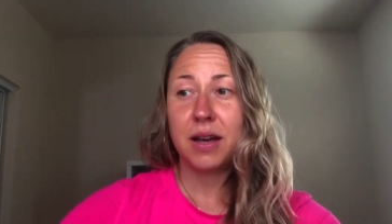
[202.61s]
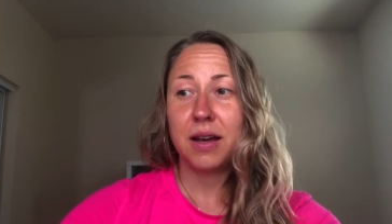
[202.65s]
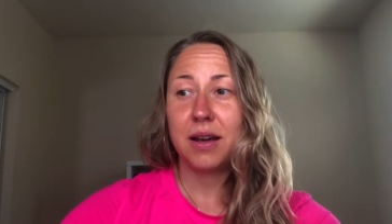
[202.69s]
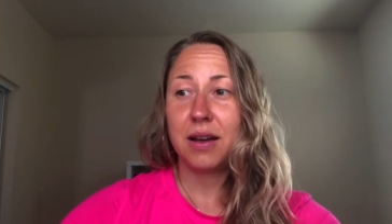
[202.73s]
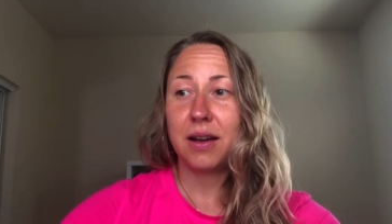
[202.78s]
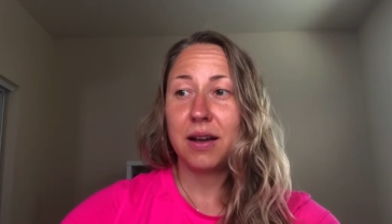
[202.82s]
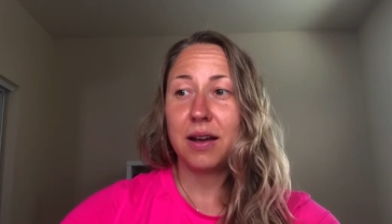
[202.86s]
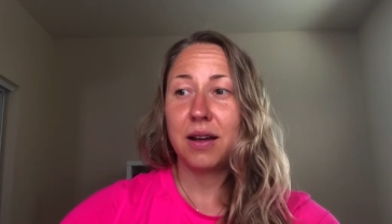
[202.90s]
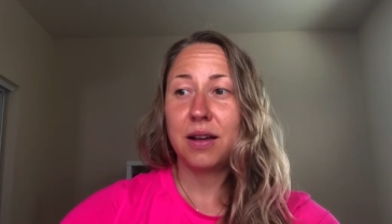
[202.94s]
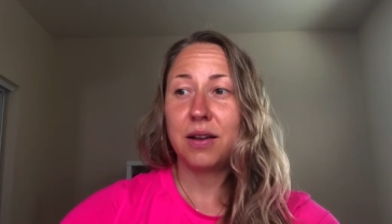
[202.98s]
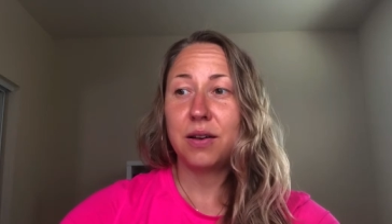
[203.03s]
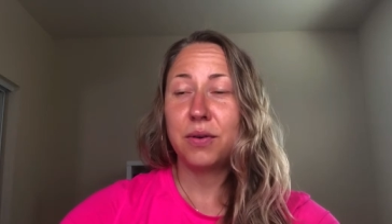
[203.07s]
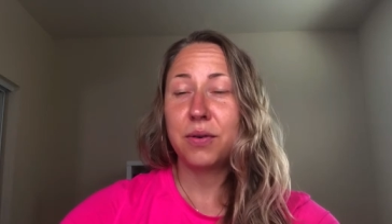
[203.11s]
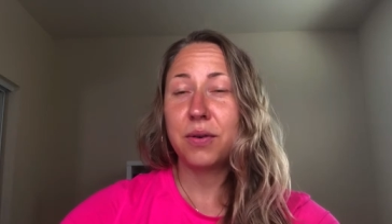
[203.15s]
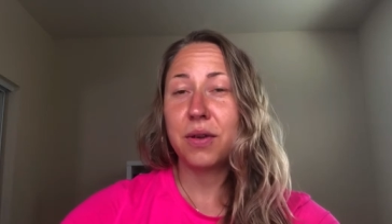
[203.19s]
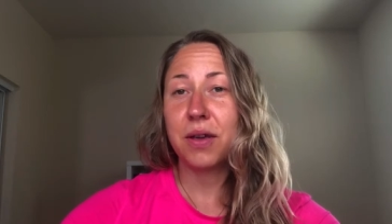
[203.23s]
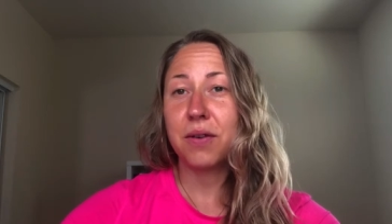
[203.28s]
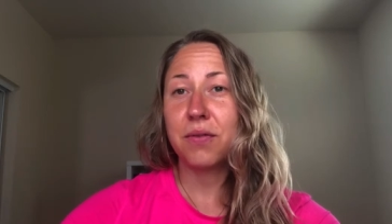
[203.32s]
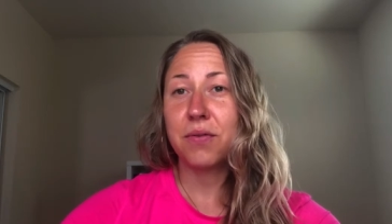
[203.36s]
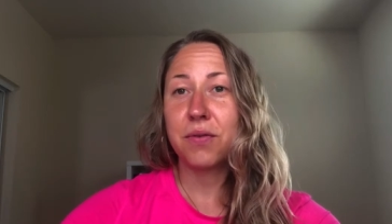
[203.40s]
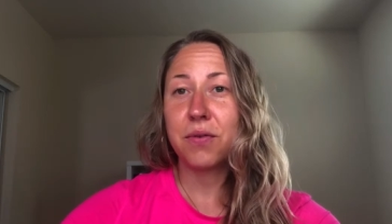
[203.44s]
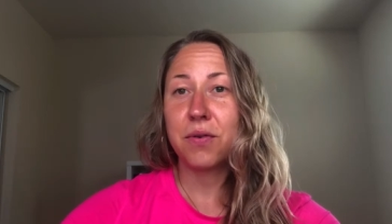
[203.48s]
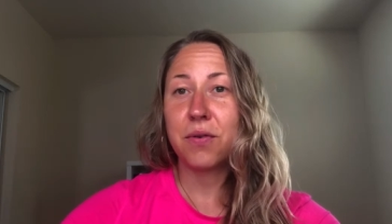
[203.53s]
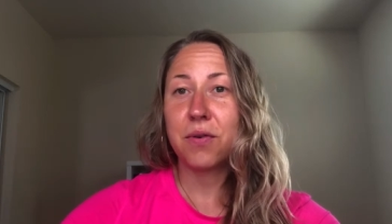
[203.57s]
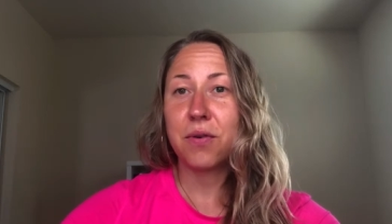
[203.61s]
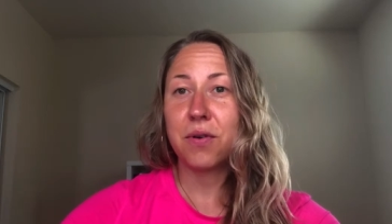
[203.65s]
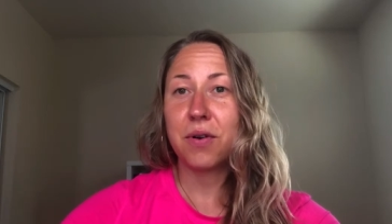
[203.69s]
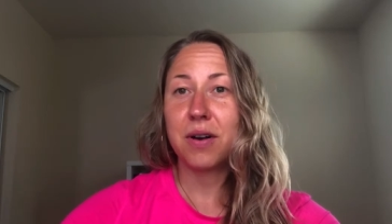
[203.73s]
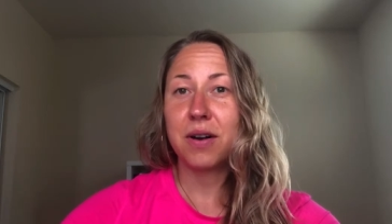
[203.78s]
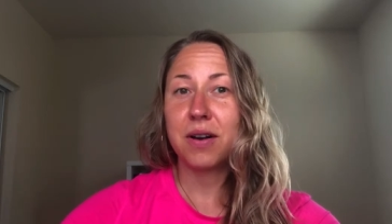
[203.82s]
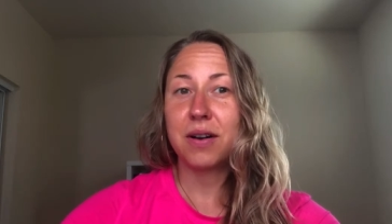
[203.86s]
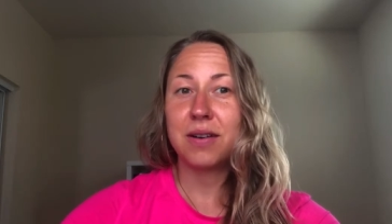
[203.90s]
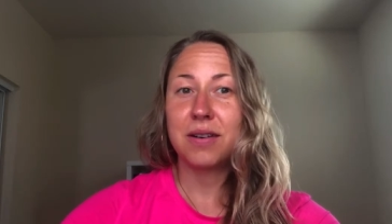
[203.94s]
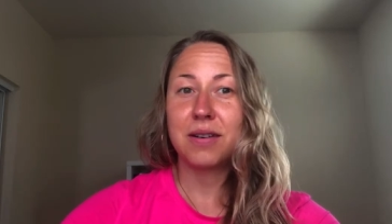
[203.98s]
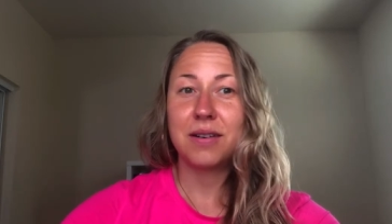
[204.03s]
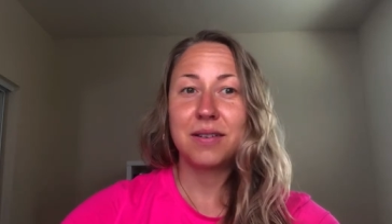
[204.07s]
uh, looking
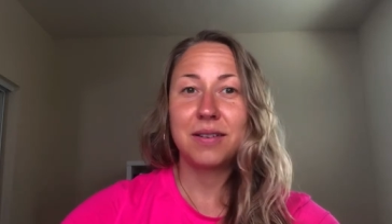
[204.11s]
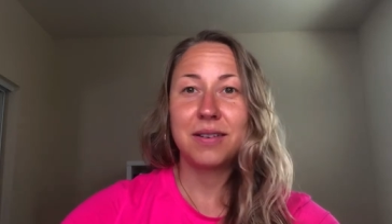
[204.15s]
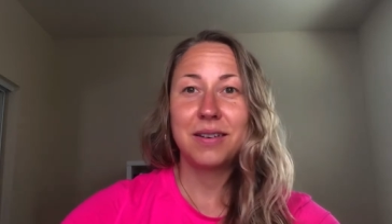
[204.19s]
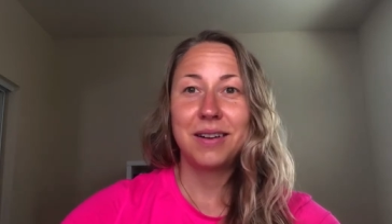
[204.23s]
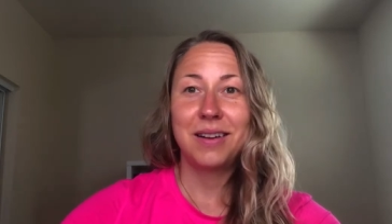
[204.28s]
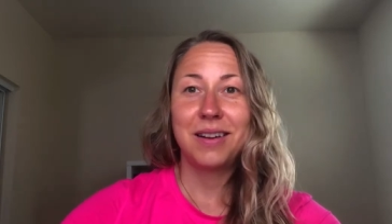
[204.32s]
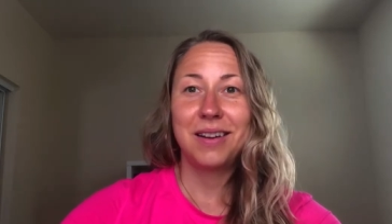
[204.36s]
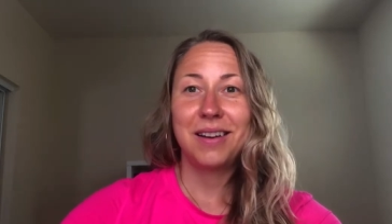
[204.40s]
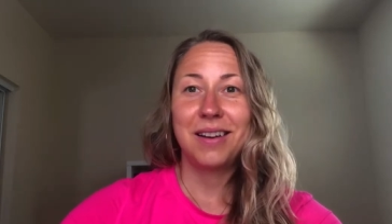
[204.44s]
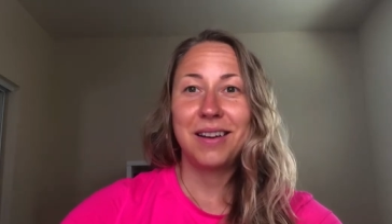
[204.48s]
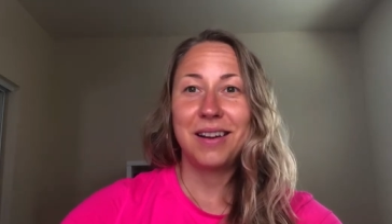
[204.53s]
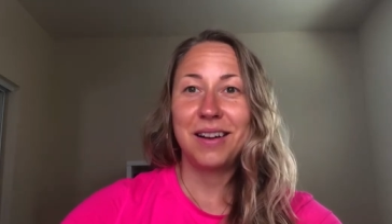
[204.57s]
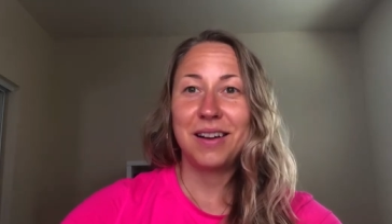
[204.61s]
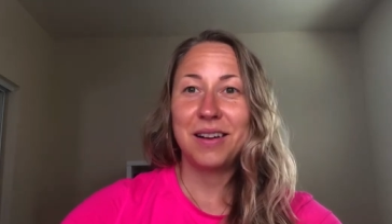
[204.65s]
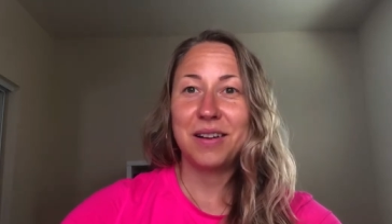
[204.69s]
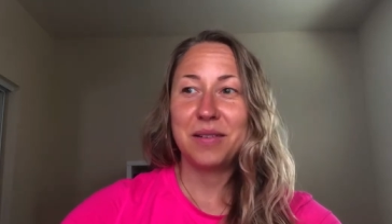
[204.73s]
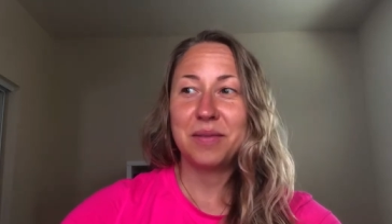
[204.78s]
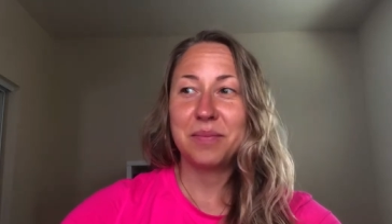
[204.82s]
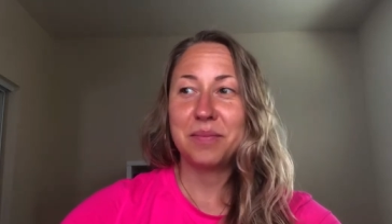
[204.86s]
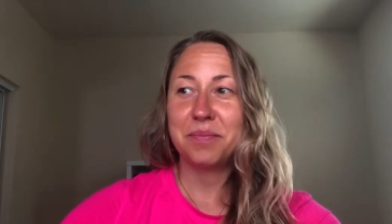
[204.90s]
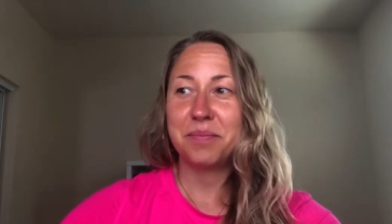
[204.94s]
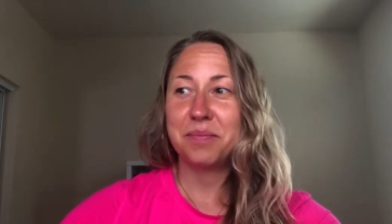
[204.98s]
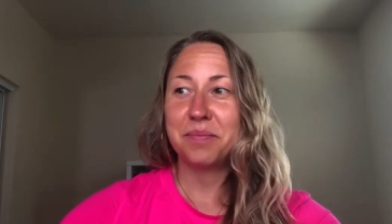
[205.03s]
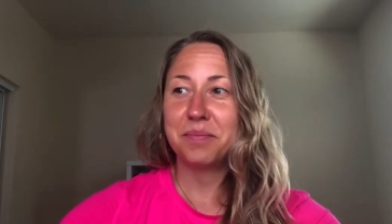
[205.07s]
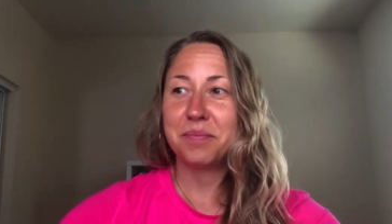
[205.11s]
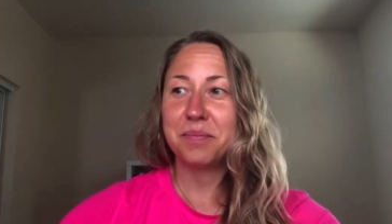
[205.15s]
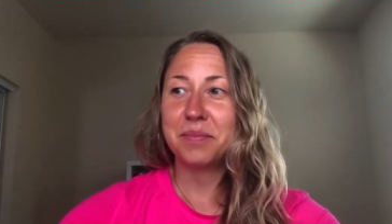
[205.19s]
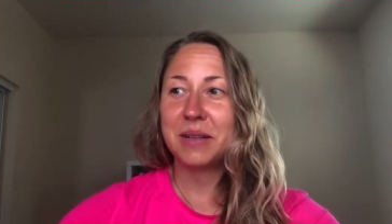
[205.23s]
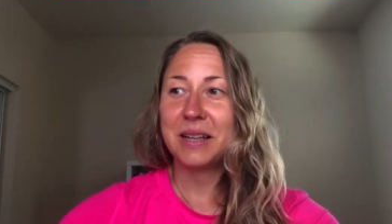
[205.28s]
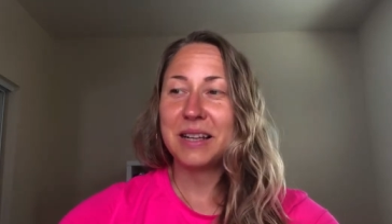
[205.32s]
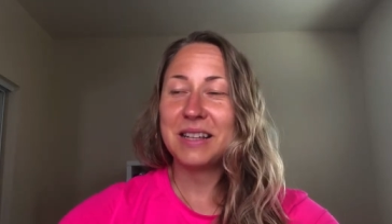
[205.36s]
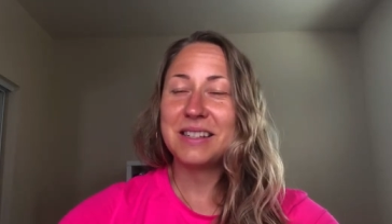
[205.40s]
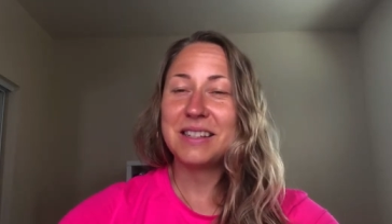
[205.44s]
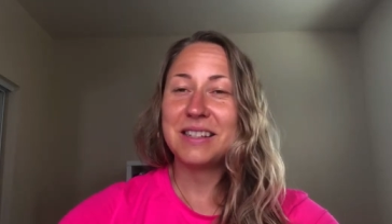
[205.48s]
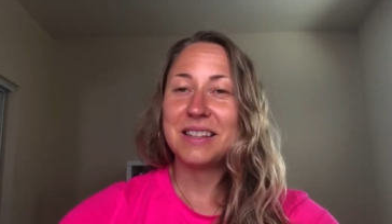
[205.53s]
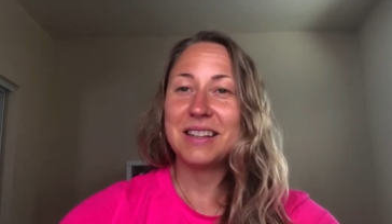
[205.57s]
for um,
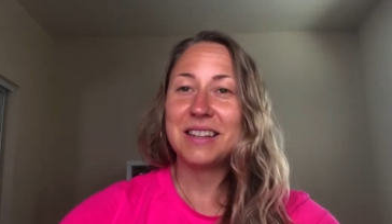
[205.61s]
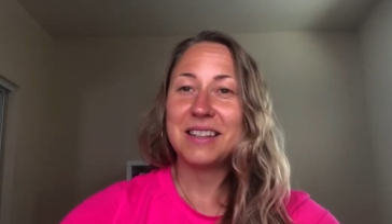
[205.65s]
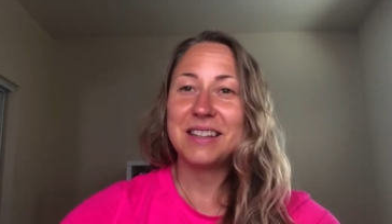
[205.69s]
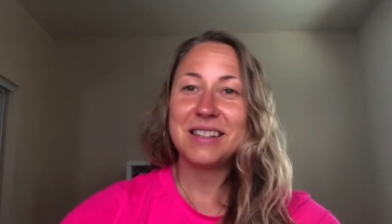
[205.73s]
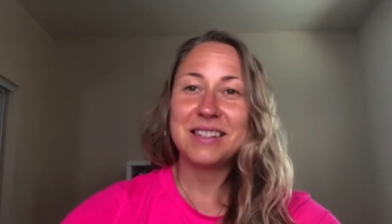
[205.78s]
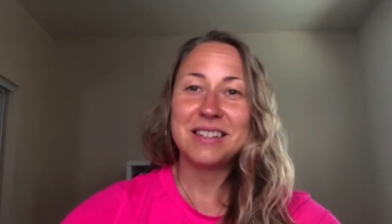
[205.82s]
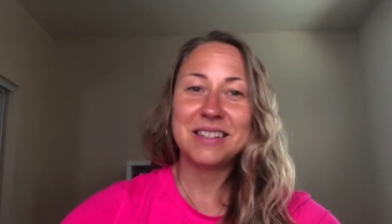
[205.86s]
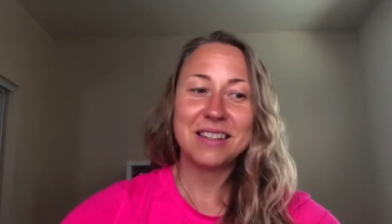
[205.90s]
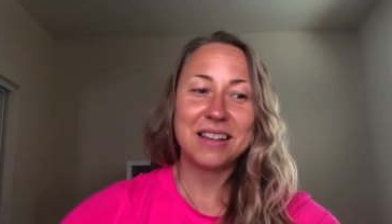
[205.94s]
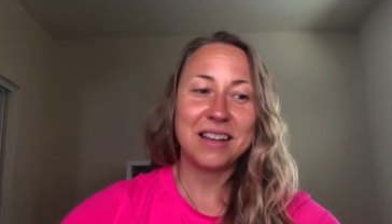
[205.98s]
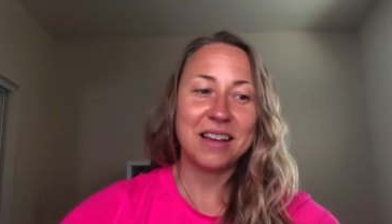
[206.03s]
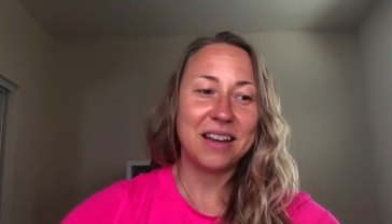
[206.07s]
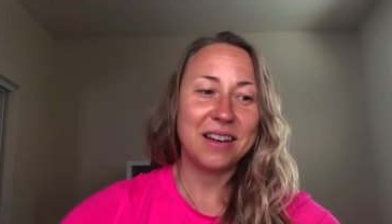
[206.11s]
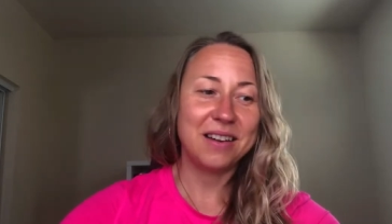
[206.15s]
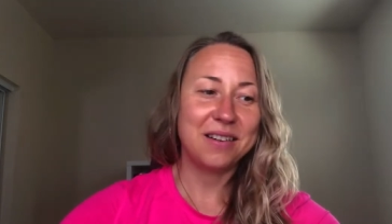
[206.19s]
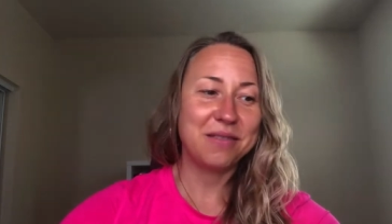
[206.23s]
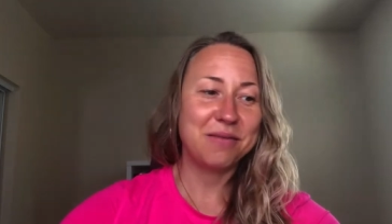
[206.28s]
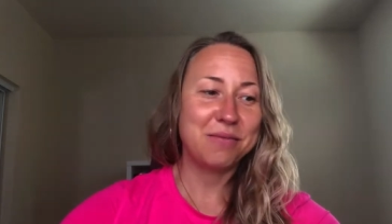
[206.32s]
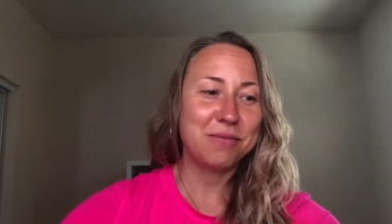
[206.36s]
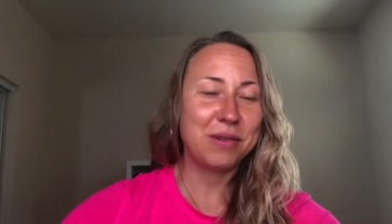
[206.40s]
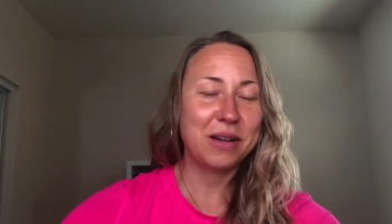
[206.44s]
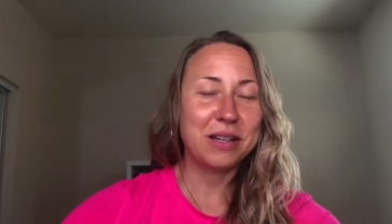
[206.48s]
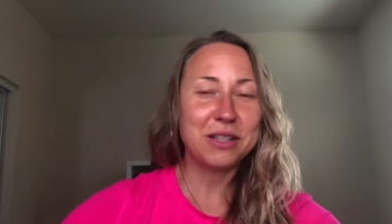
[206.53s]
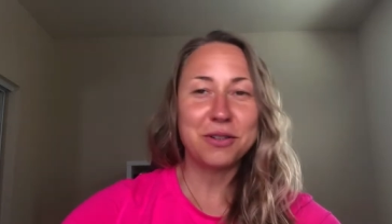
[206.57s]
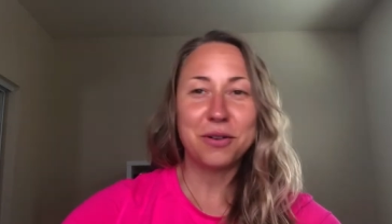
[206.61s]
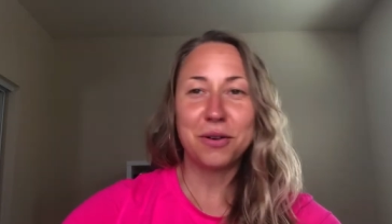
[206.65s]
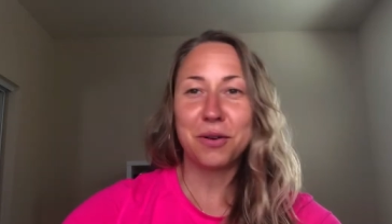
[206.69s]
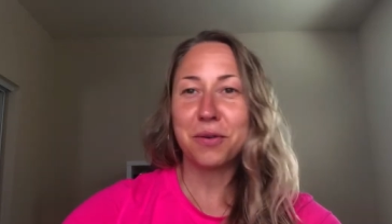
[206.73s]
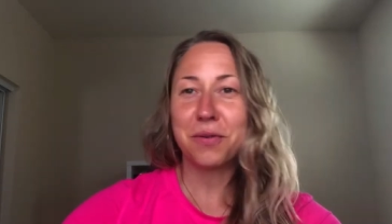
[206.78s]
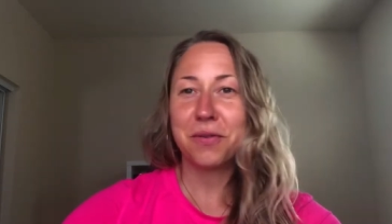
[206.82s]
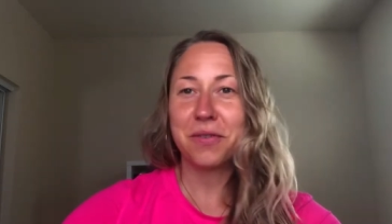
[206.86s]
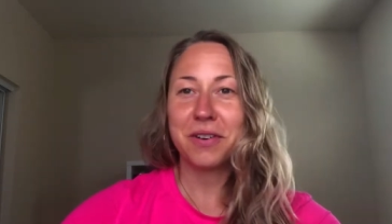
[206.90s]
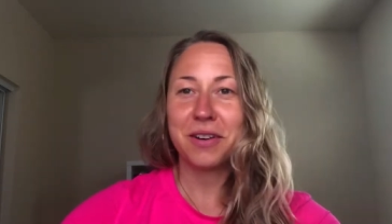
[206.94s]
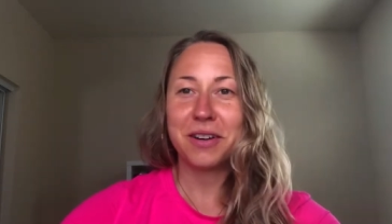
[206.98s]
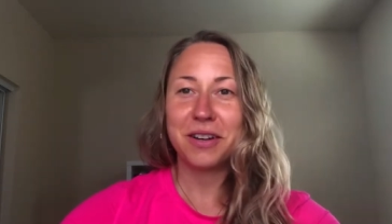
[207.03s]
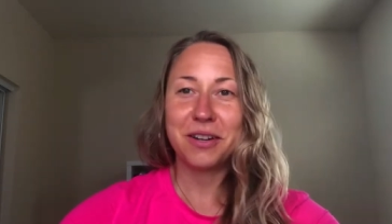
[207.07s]
places, uh, went all
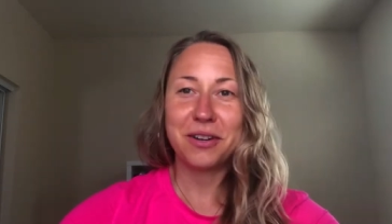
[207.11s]
over,